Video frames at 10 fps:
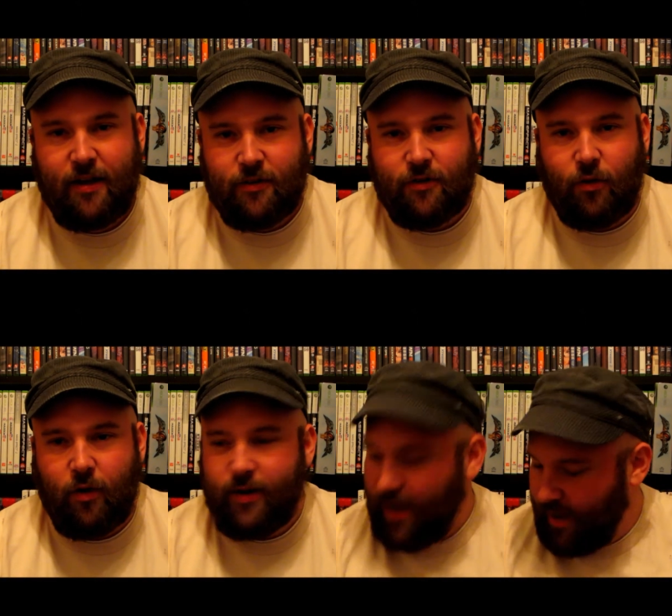
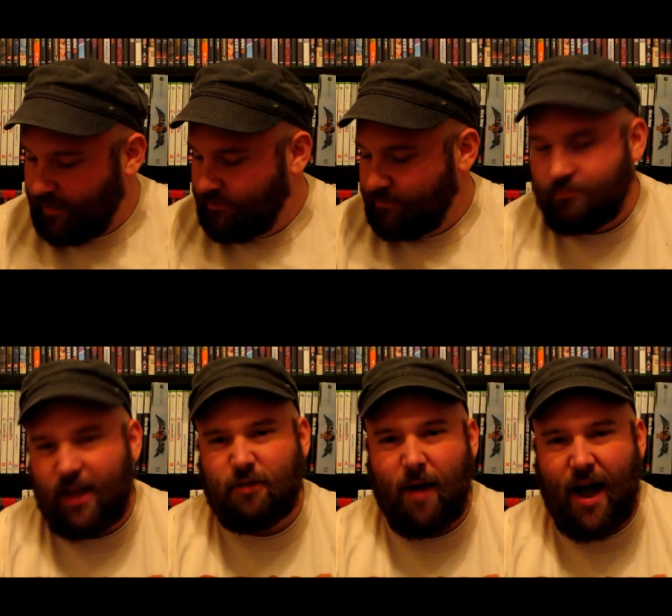So yeah,
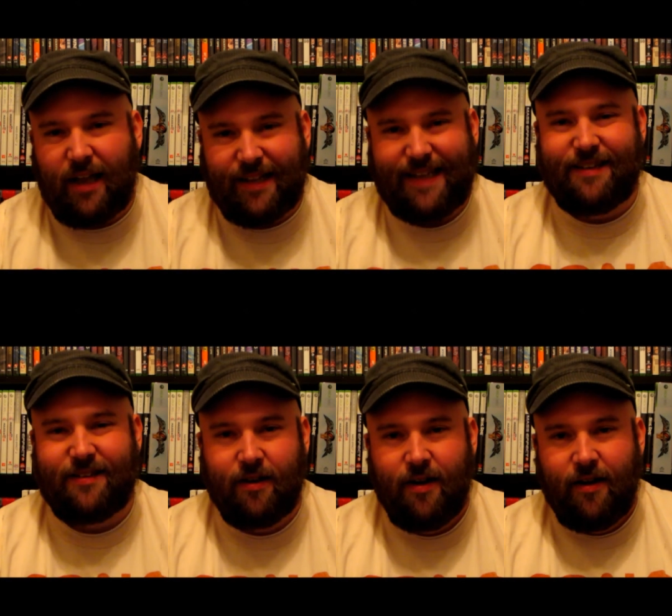that's my
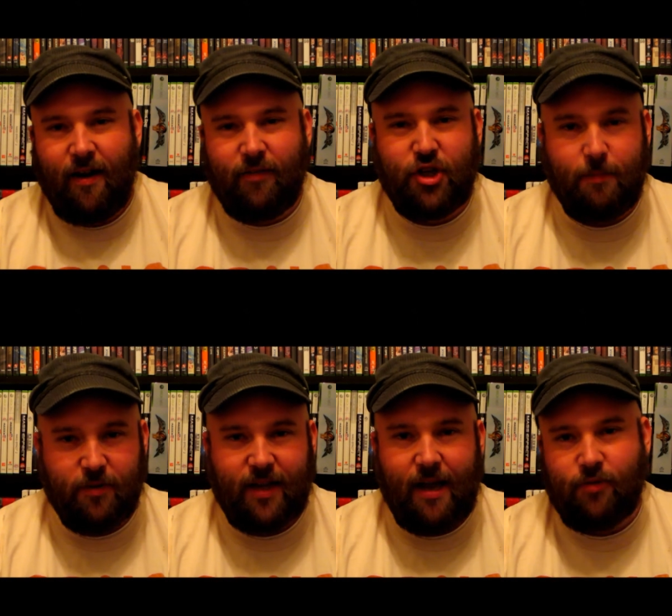list of the
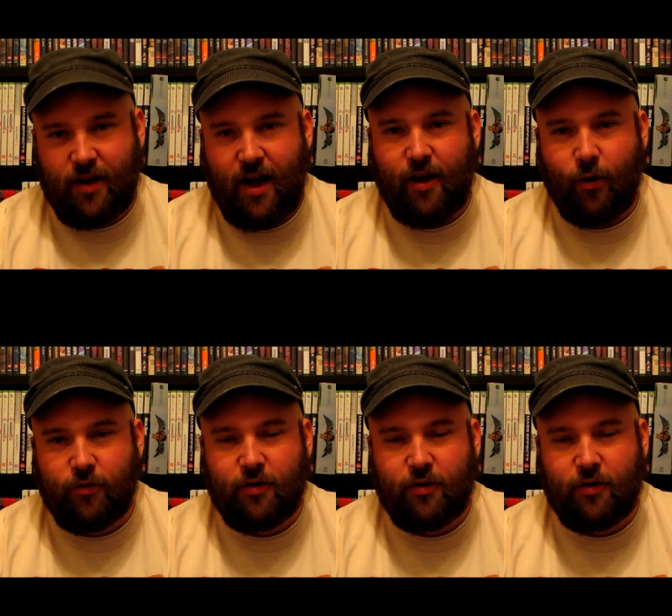cheapest games that I own.